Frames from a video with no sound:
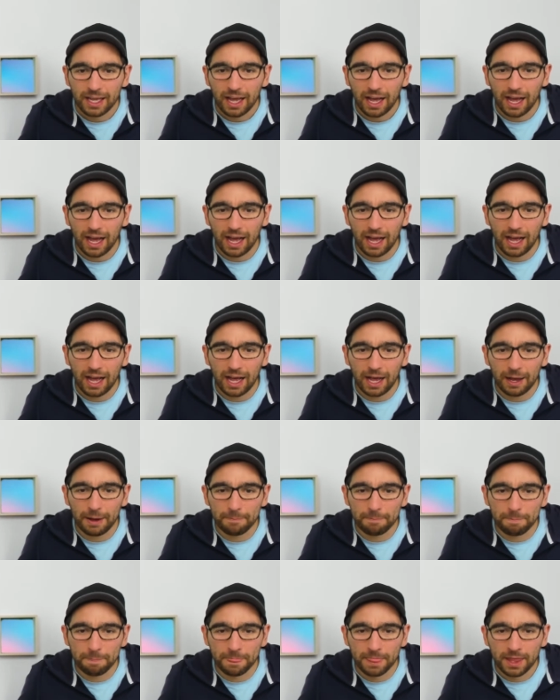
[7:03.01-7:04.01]

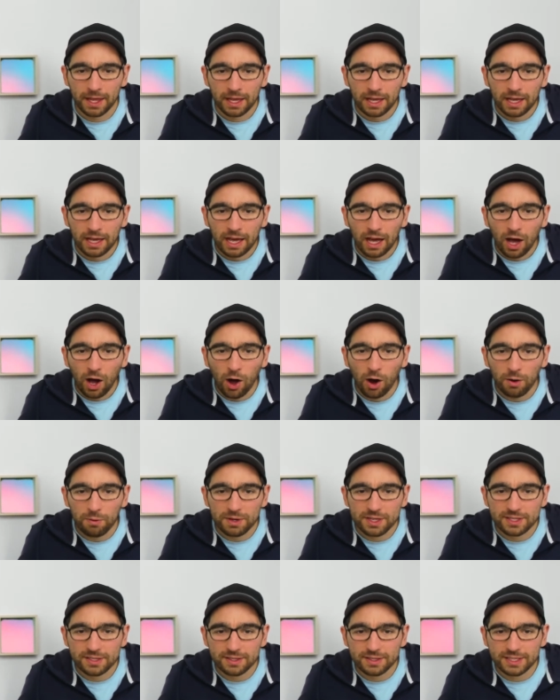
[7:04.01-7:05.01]

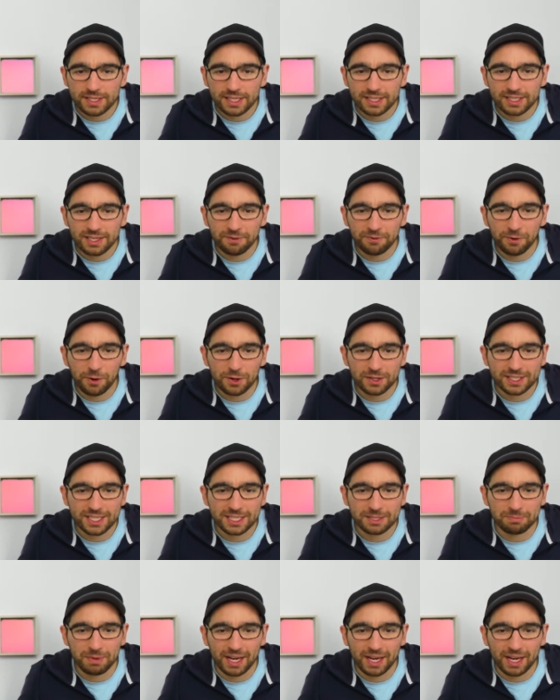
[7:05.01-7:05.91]
Horizon 64 says,